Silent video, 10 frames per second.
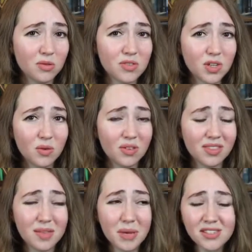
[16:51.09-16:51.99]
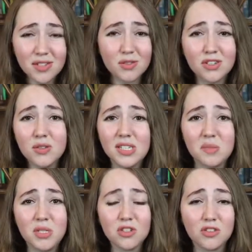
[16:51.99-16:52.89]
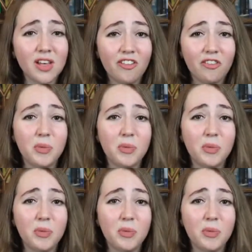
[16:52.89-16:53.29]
So the best you can do is be yourself,